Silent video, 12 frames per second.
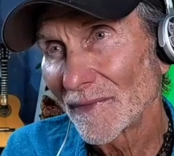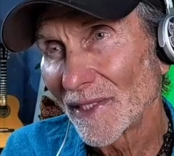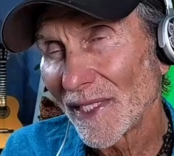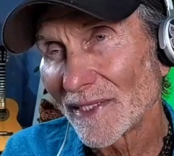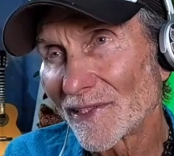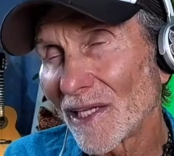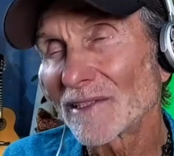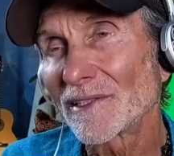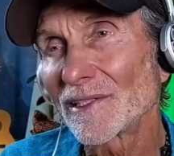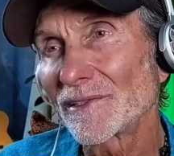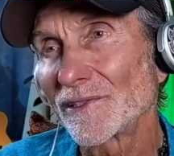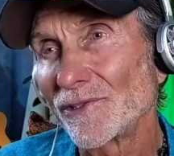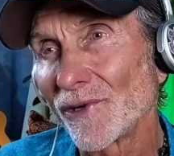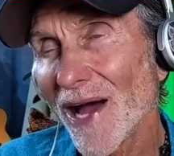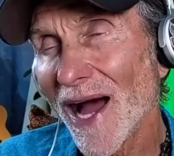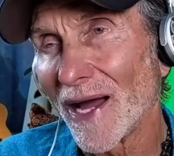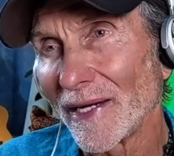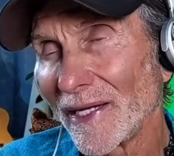It sucks us
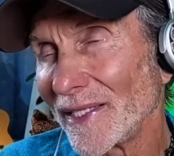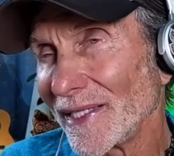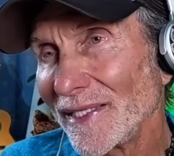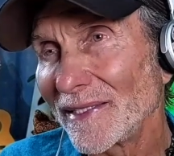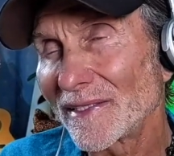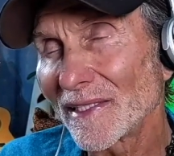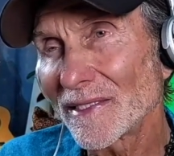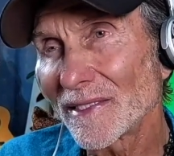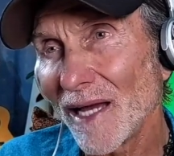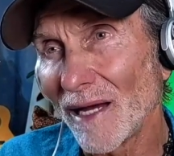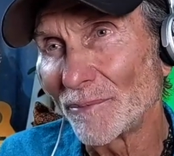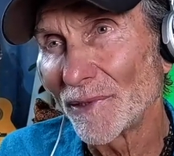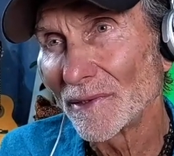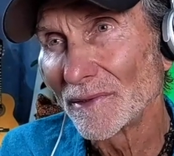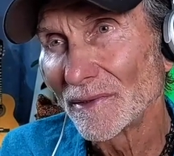dry. It eats us up.